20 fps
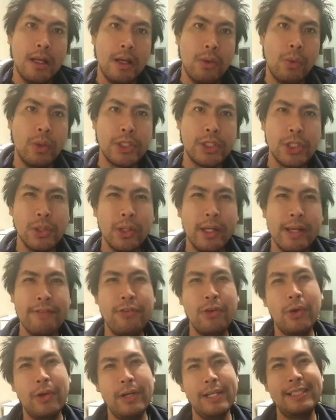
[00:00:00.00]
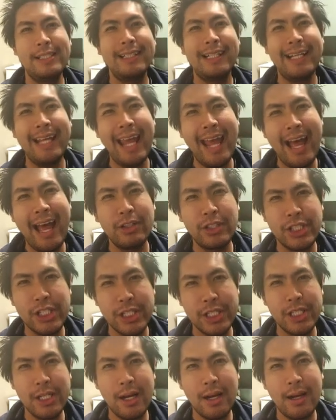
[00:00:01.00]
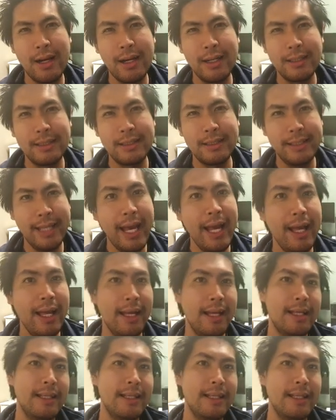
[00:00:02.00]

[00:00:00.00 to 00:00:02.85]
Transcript: what you're looking for is to count shards. Yeah?